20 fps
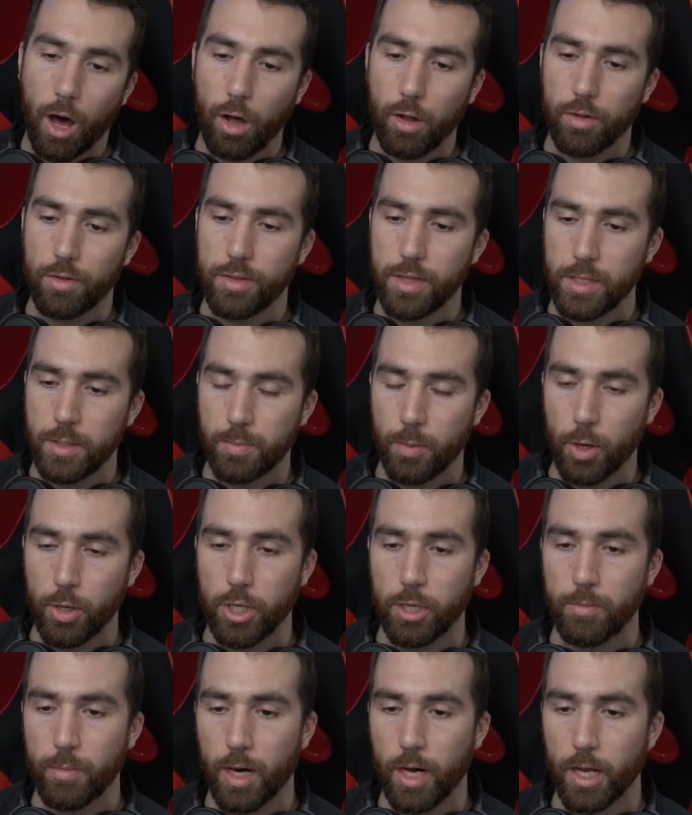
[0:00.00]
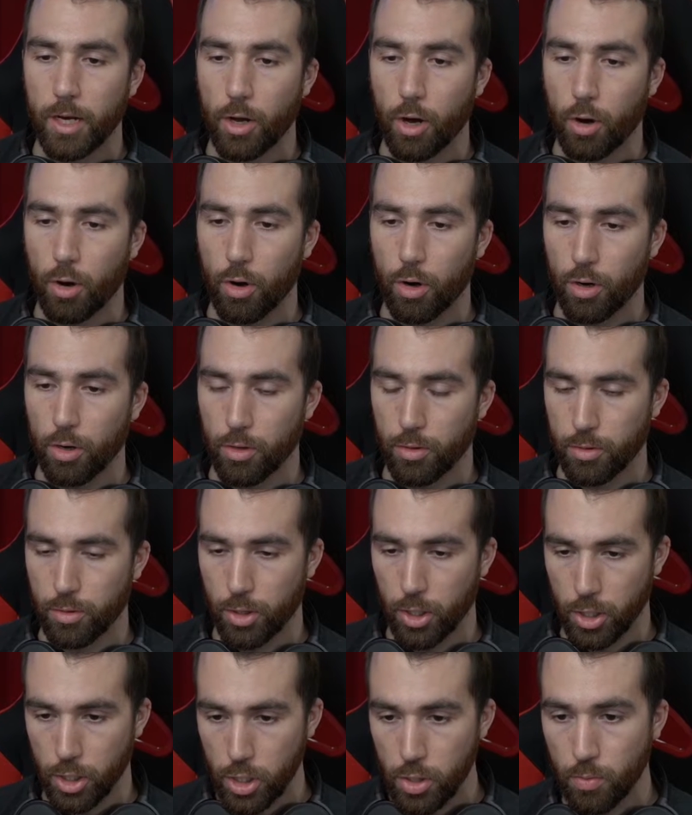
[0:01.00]
All of these Pokemon are
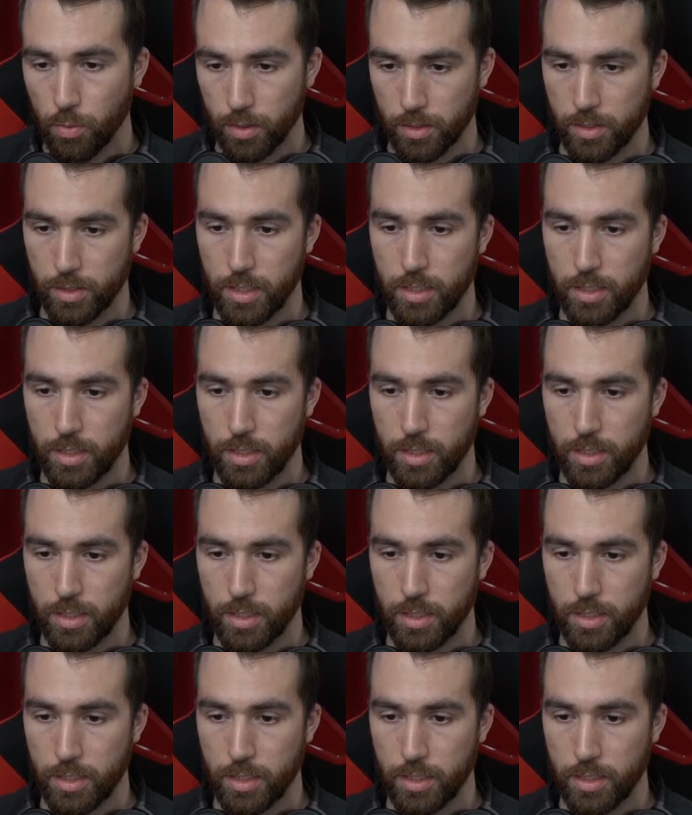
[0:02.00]
the new ones.